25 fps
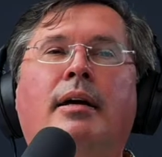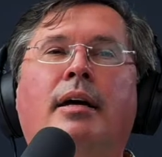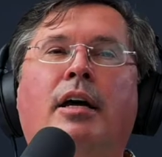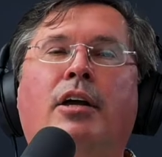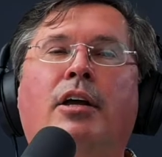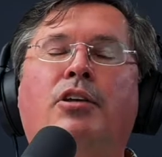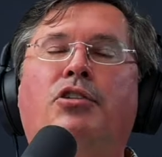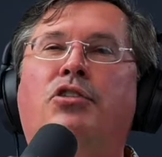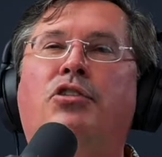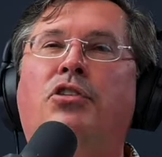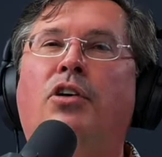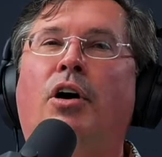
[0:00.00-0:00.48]

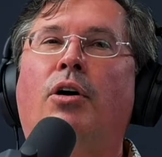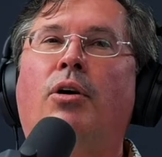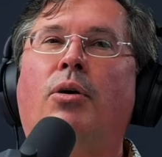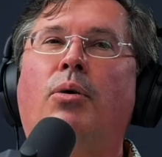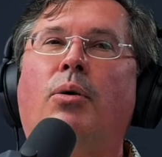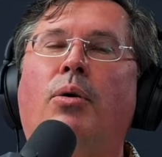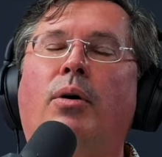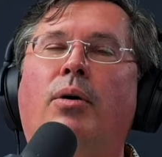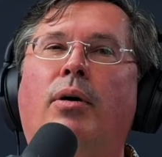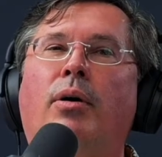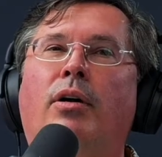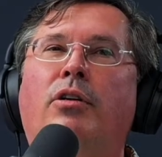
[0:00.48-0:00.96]

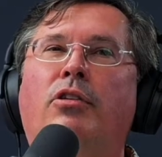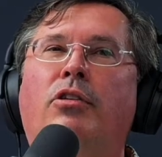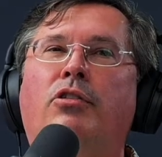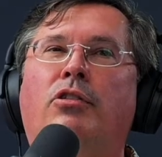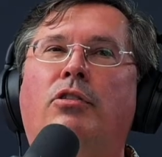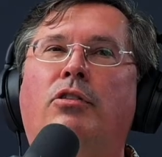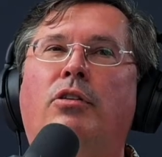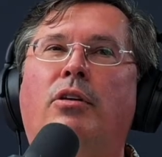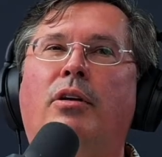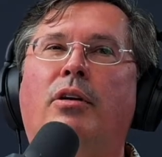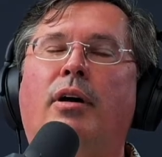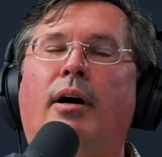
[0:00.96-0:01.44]
So
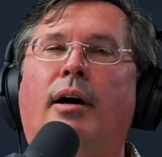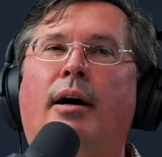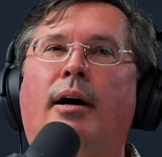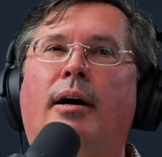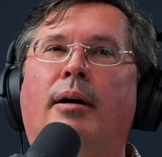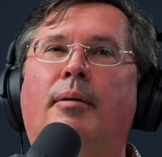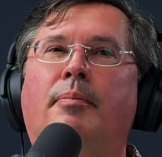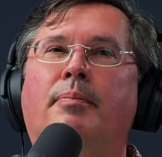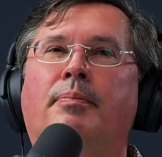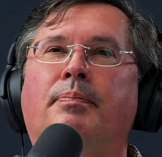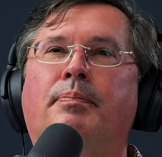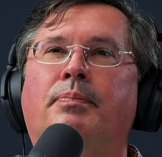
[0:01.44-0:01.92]

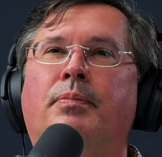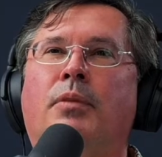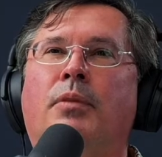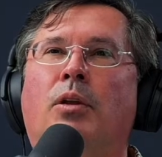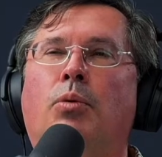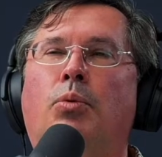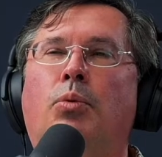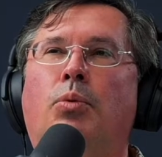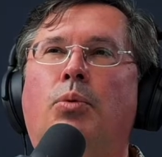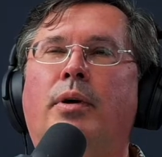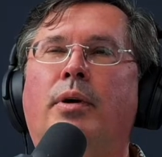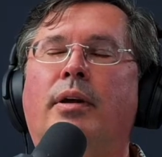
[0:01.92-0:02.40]

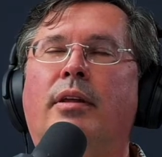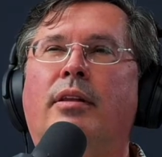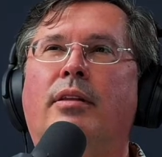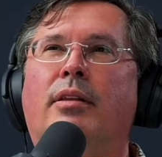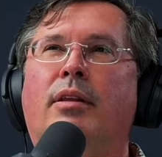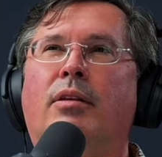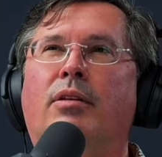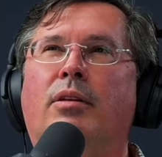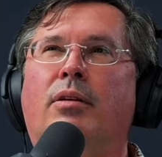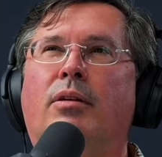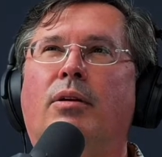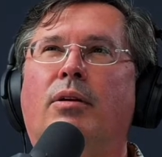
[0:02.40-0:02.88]

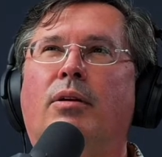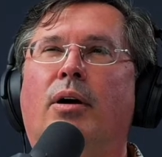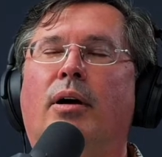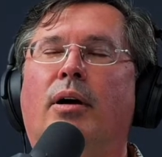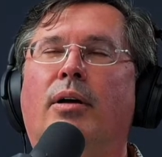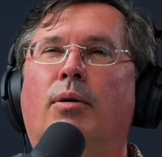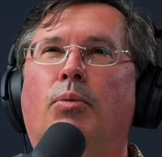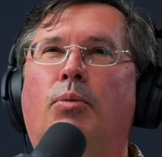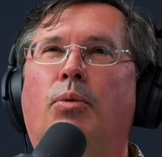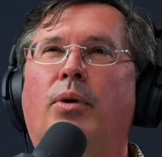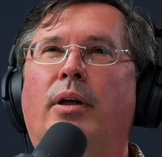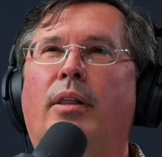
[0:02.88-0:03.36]
with
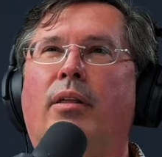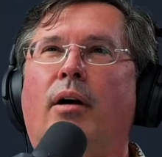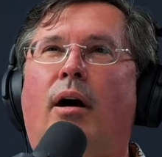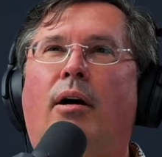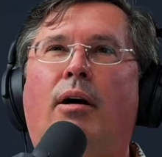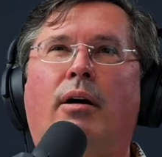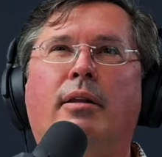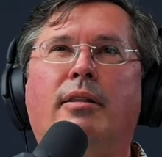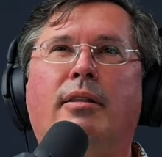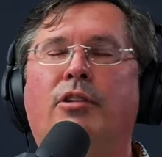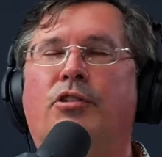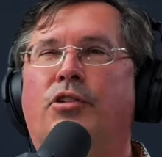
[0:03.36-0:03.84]

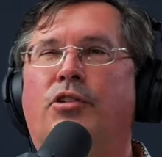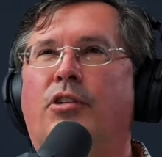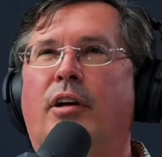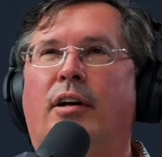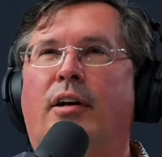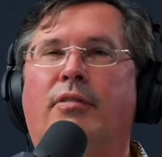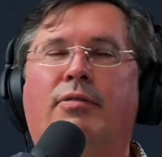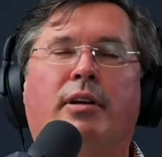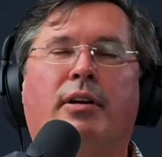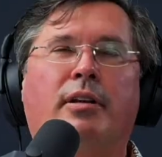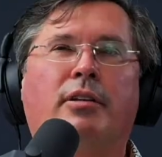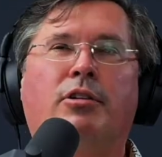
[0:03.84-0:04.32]
all this
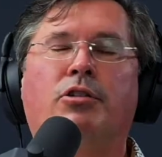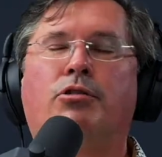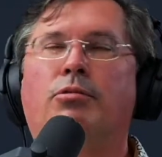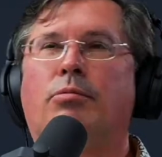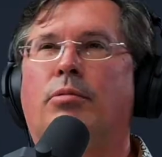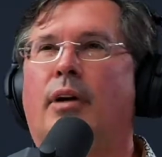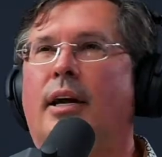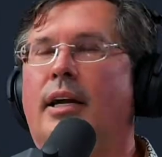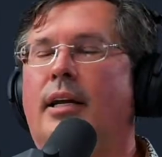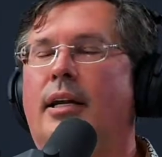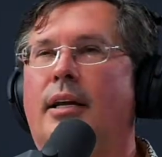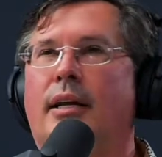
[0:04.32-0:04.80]
stuff, all this
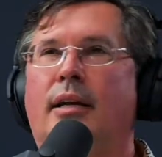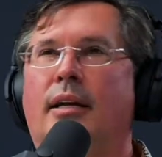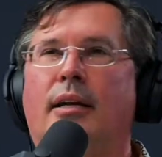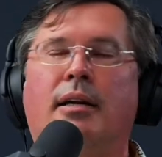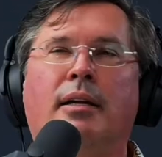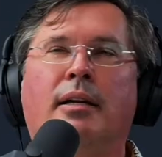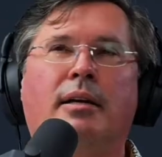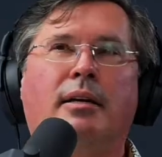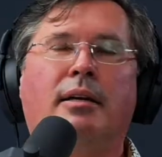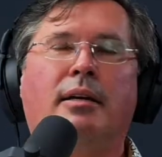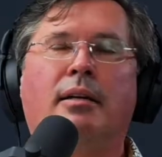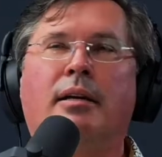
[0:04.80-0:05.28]
writing
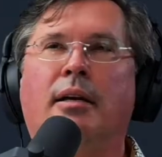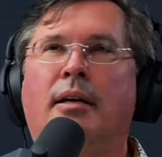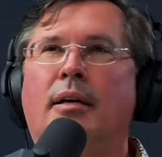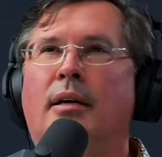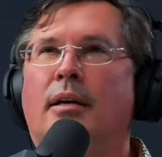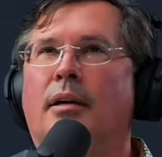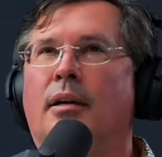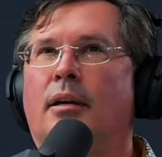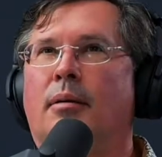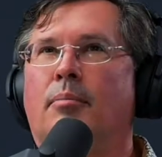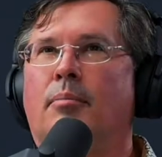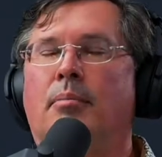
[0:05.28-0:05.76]
and
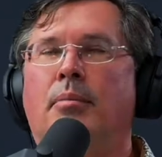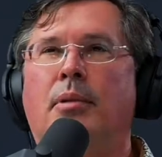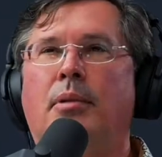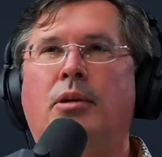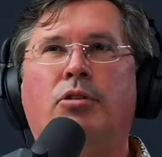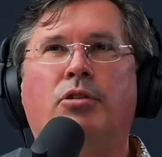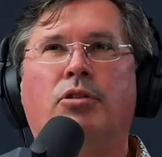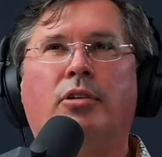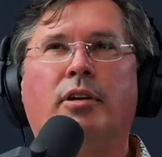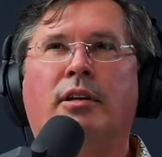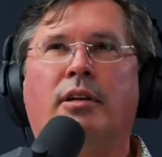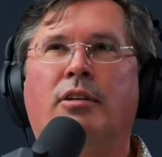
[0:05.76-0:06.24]

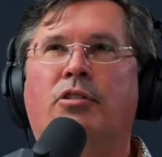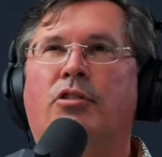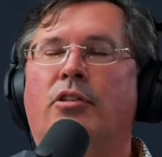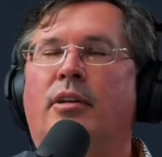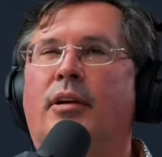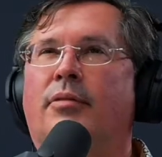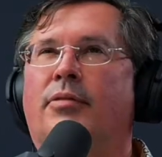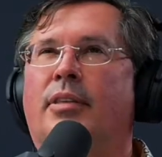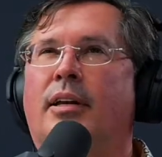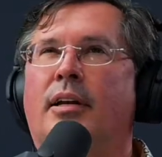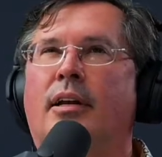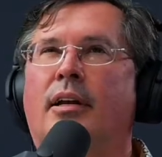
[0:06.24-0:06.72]
music and
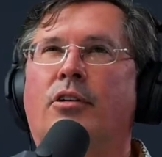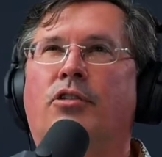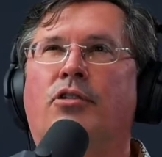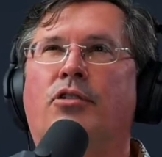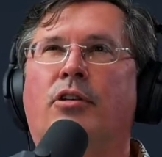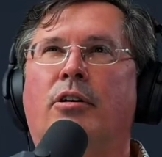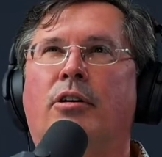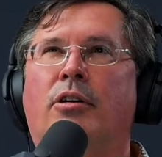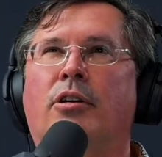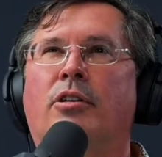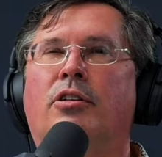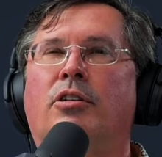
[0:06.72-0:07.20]
stuff that I
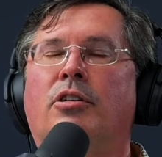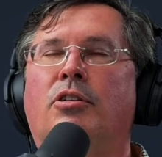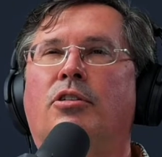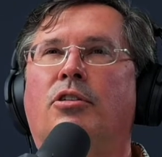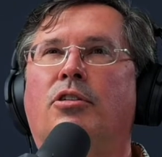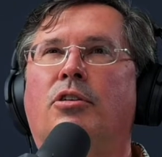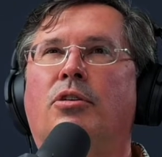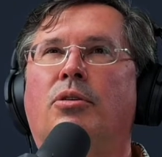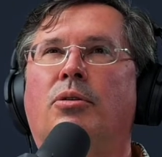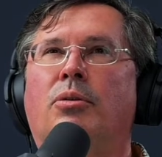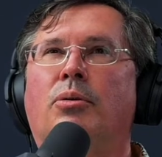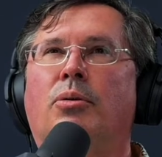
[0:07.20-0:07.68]
started to
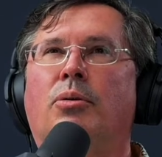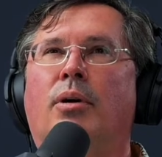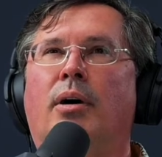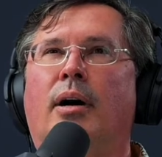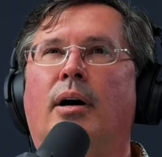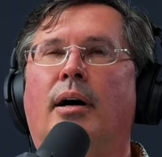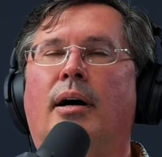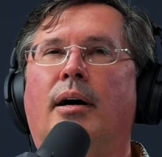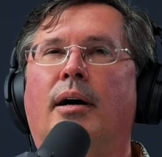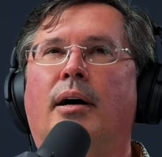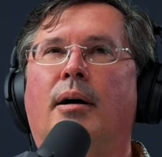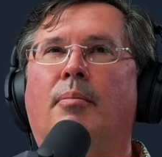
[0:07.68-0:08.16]
do,
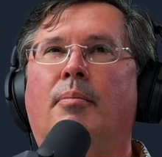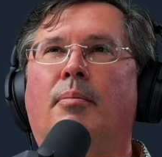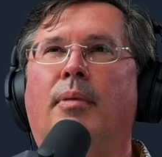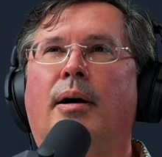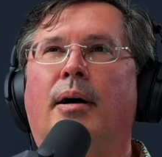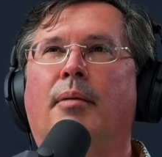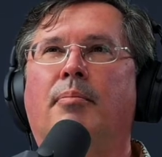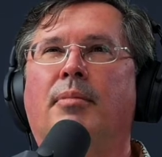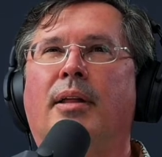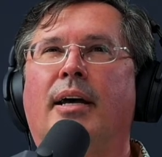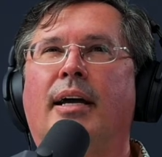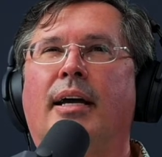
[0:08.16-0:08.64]

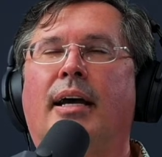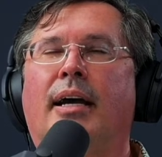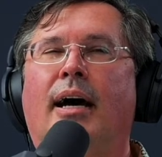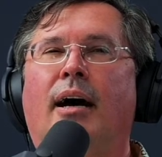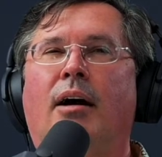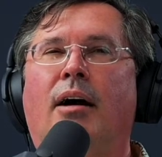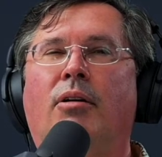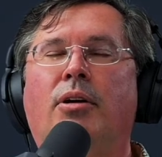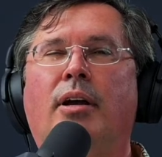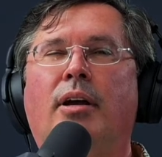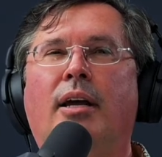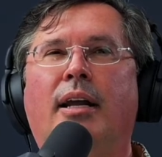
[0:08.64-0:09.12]
I'm like,
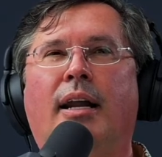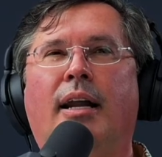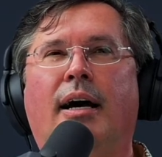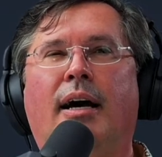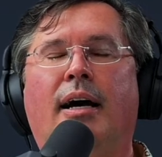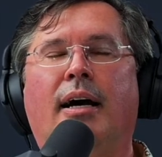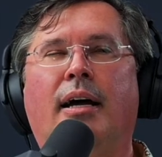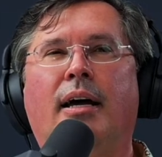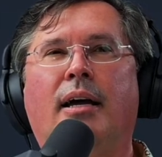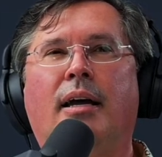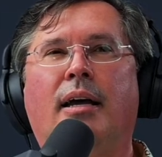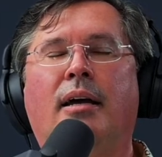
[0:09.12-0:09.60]
how can
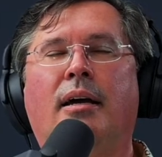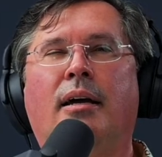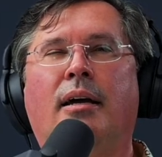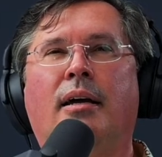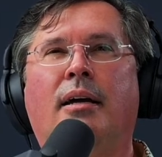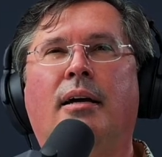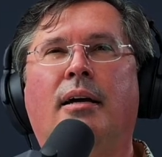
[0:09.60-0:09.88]
I